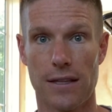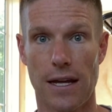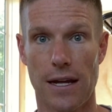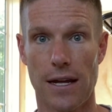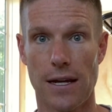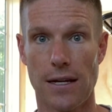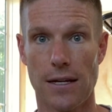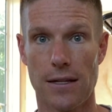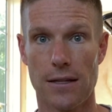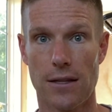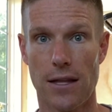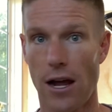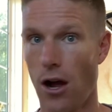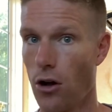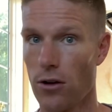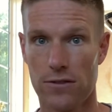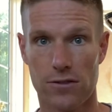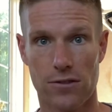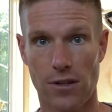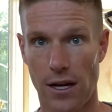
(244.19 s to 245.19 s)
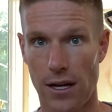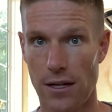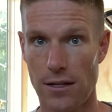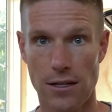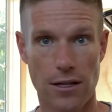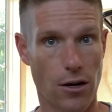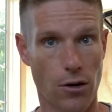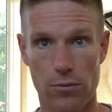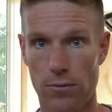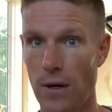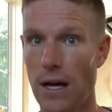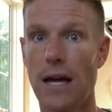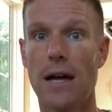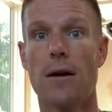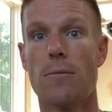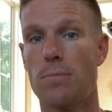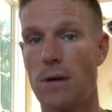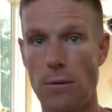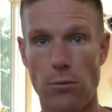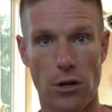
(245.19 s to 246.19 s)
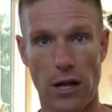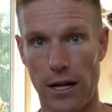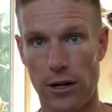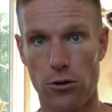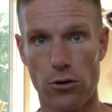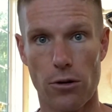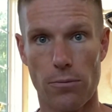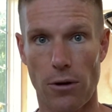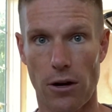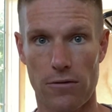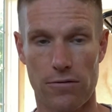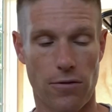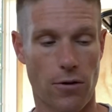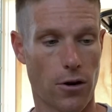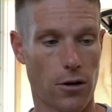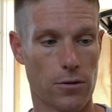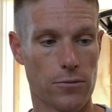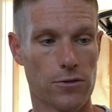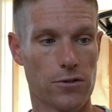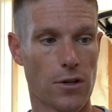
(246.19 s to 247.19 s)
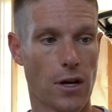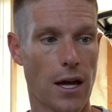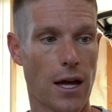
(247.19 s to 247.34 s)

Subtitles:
They all said, people that grew up on farms,